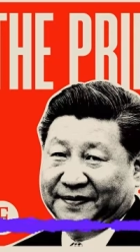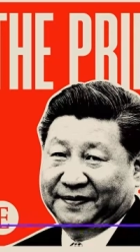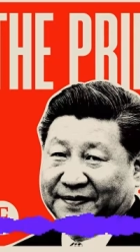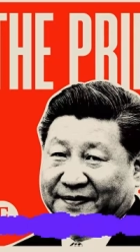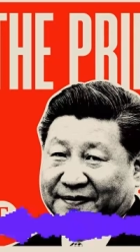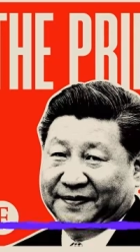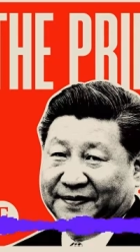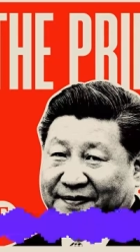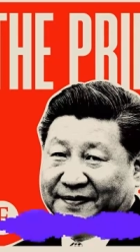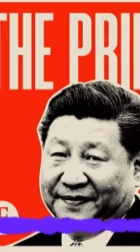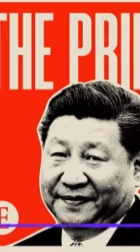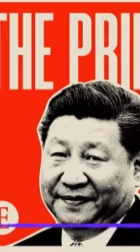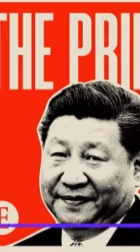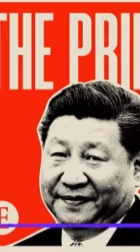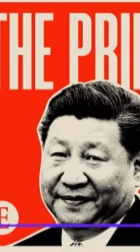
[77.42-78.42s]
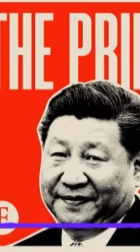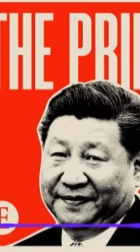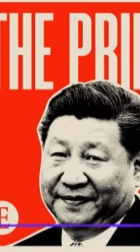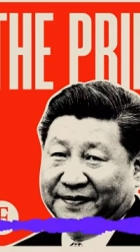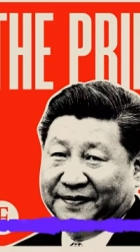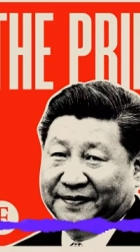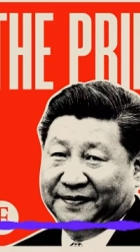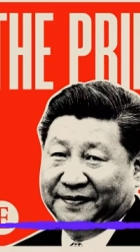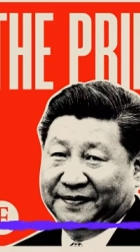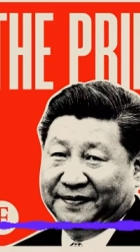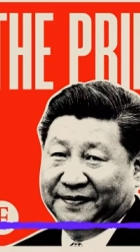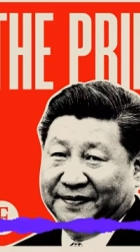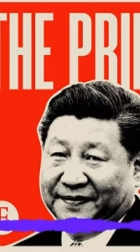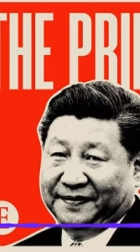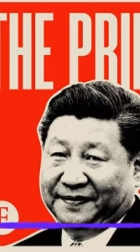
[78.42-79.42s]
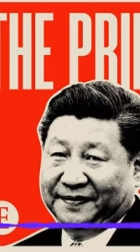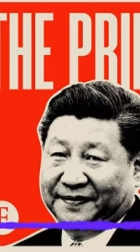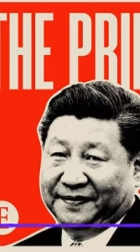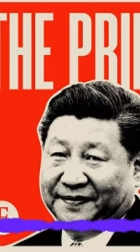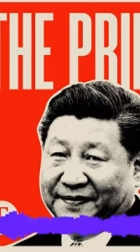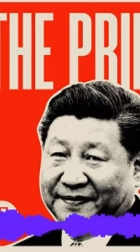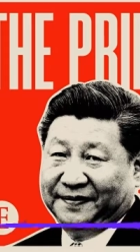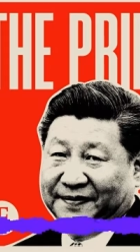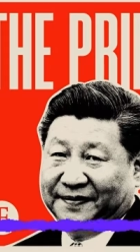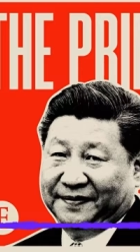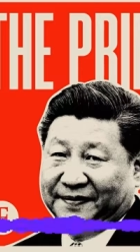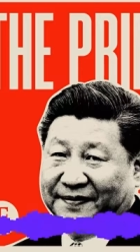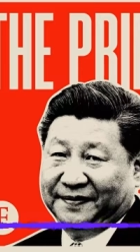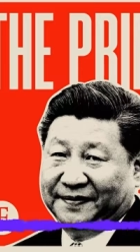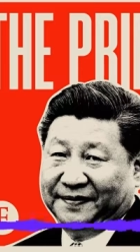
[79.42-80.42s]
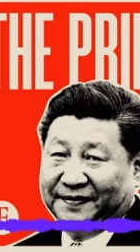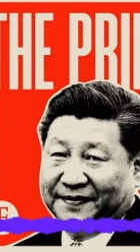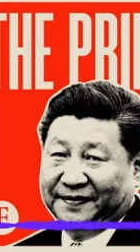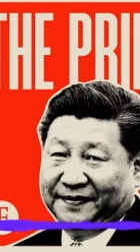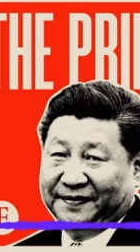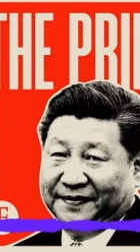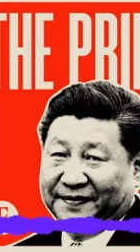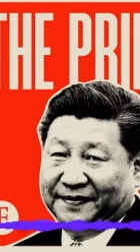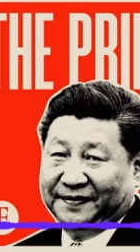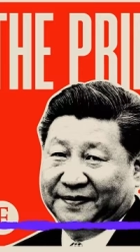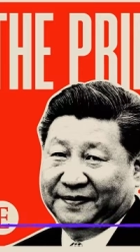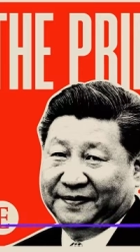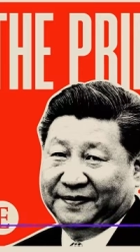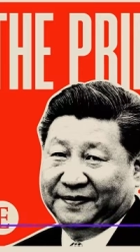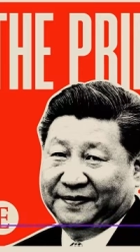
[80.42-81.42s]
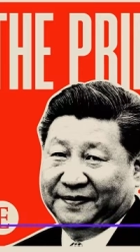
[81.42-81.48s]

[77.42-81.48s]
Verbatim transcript: host says, "It must be hard for the man you married.